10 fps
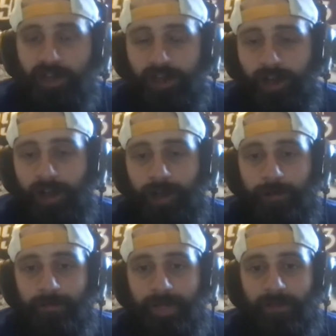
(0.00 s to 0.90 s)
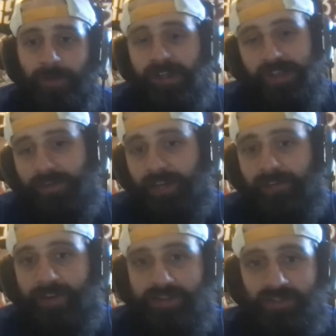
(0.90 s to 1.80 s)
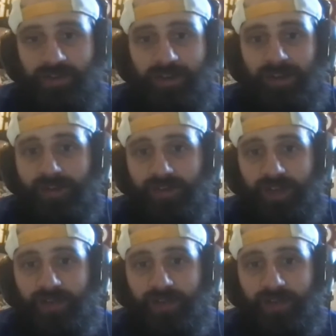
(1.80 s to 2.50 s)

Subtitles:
that Rick's ever given us during those